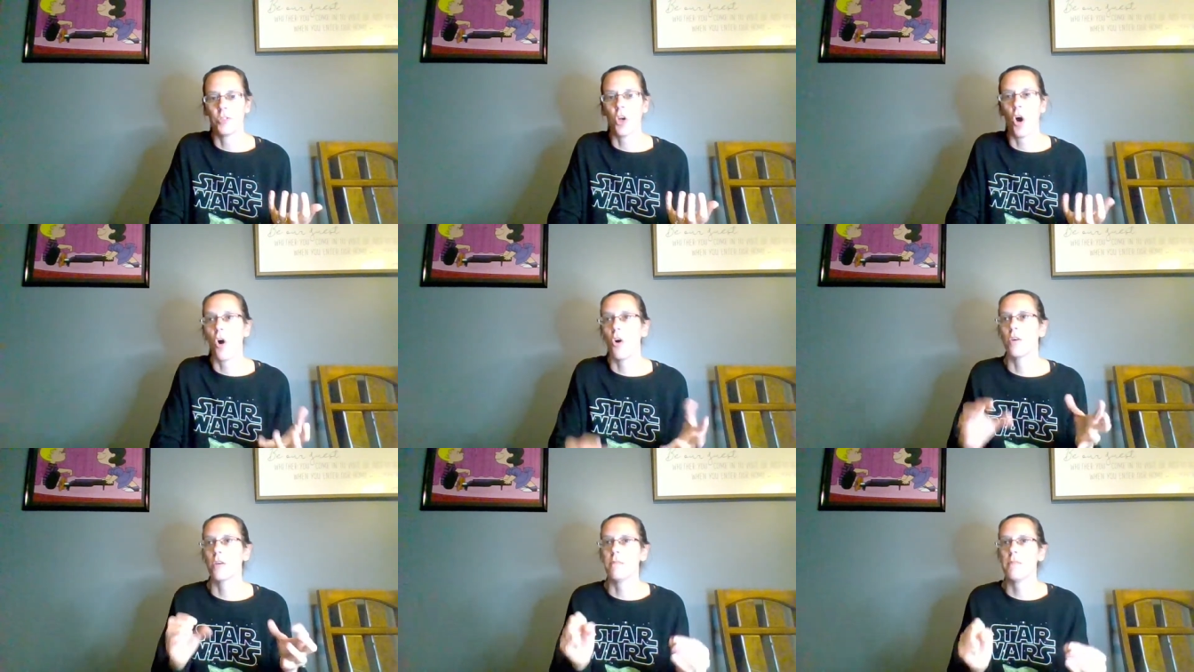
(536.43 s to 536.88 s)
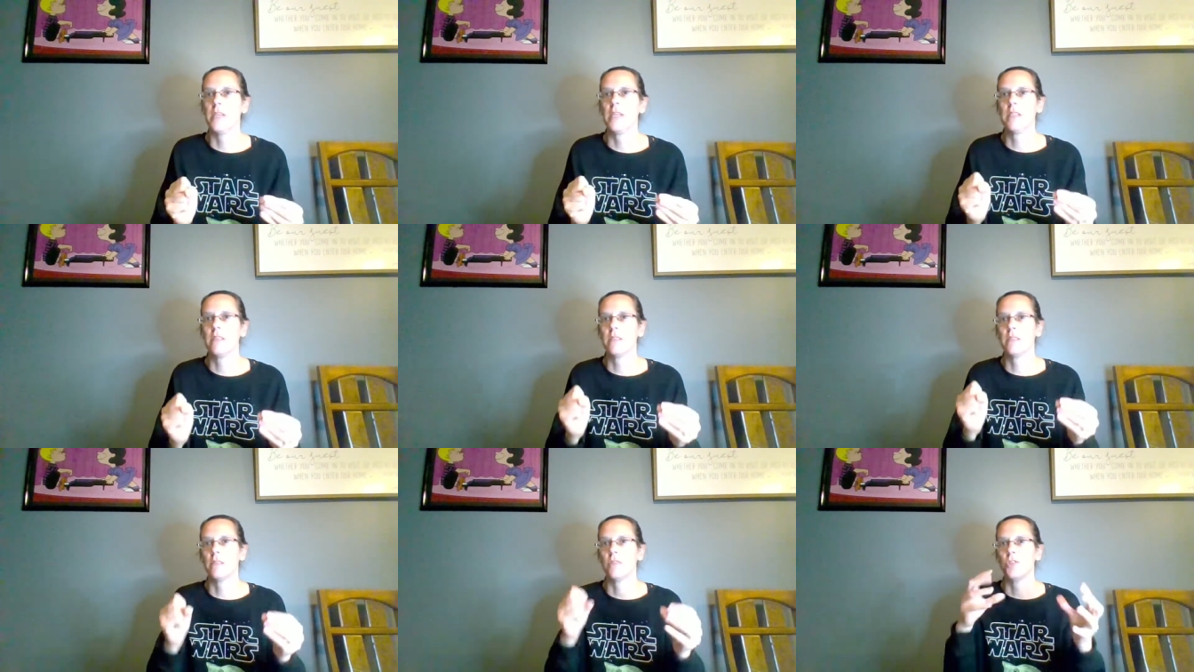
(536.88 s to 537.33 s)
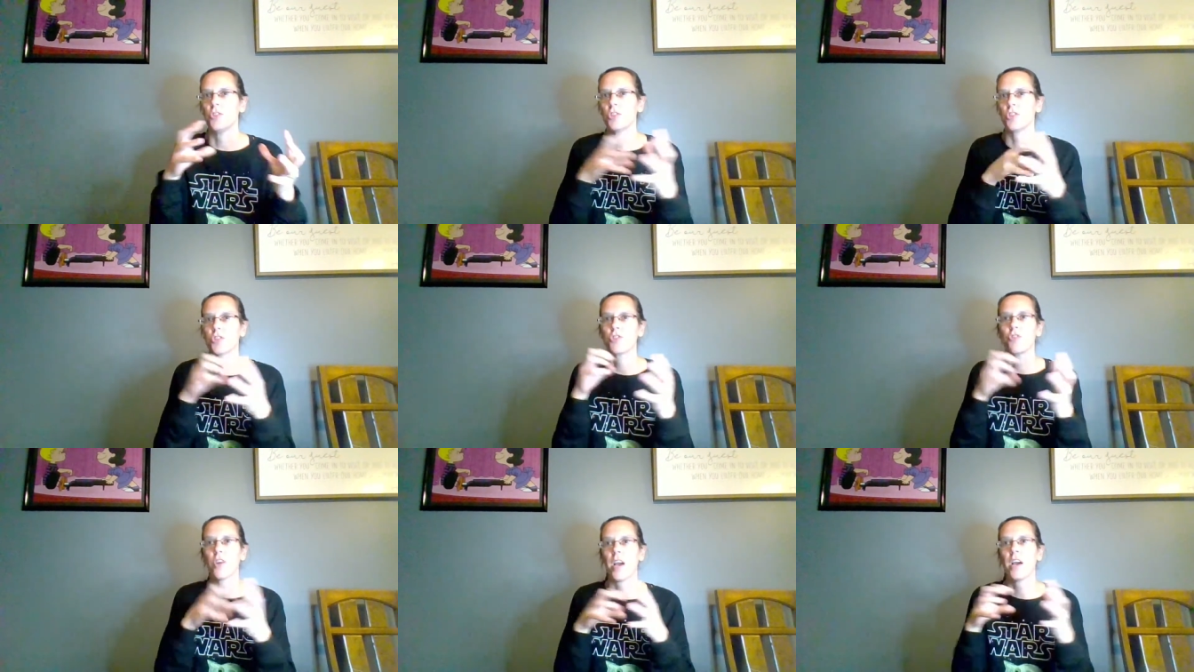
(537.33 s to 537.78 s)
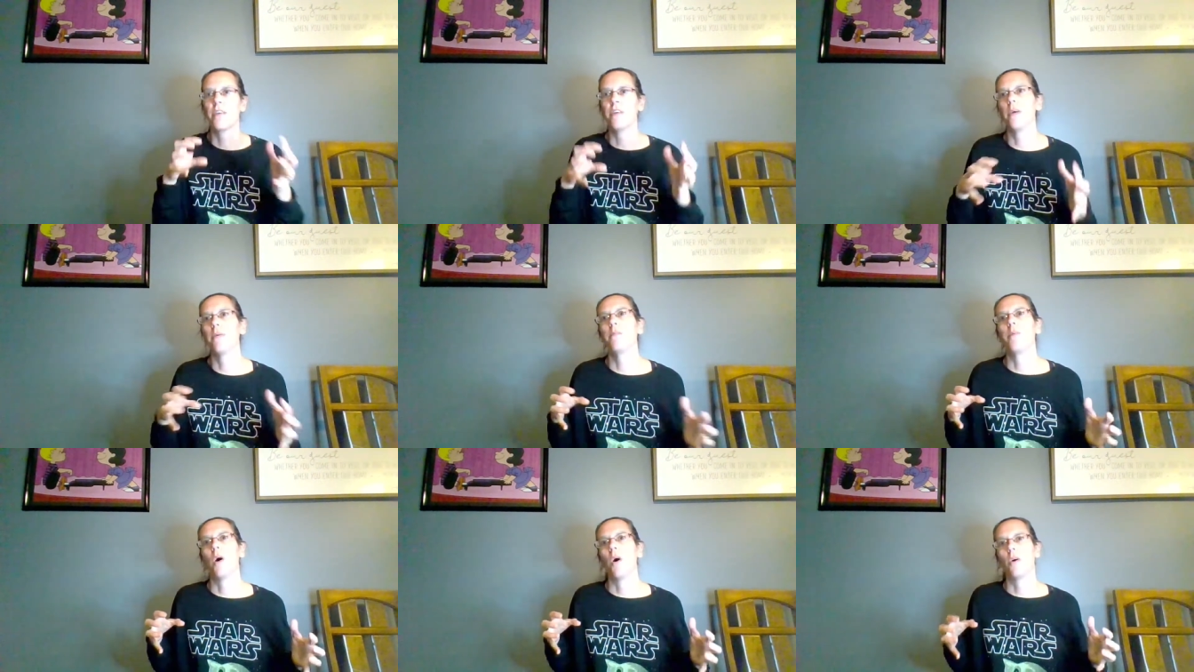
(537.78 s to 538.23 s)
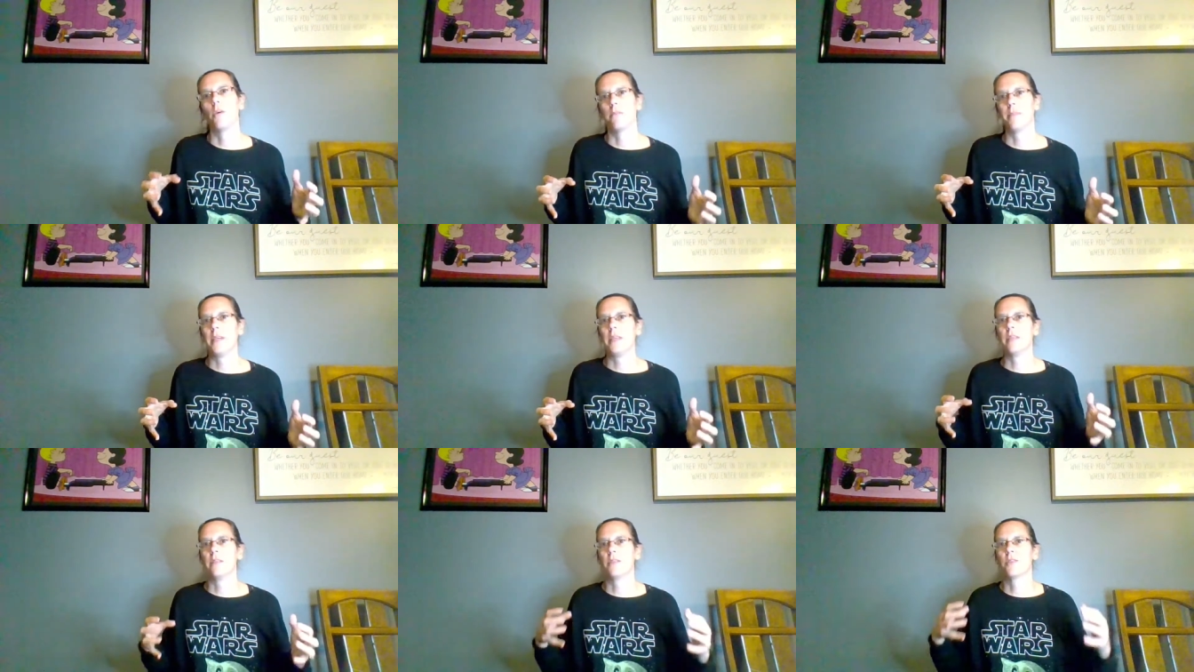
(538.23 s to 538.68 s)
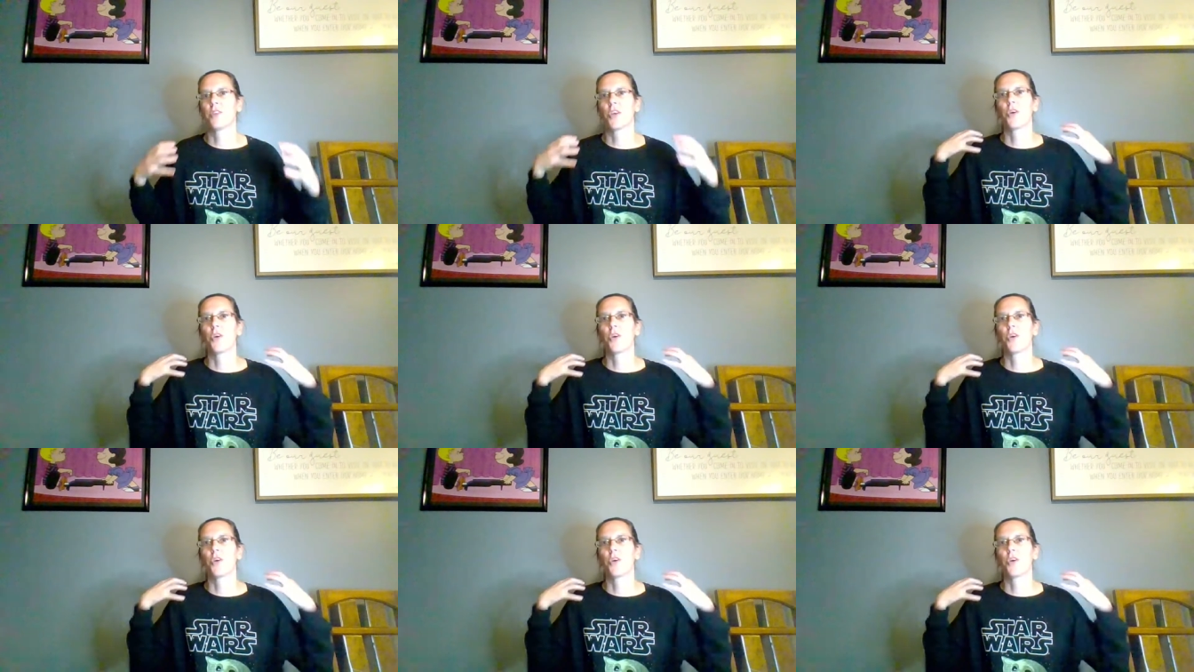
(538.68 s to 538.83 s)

dog meat, just ground up dog meat.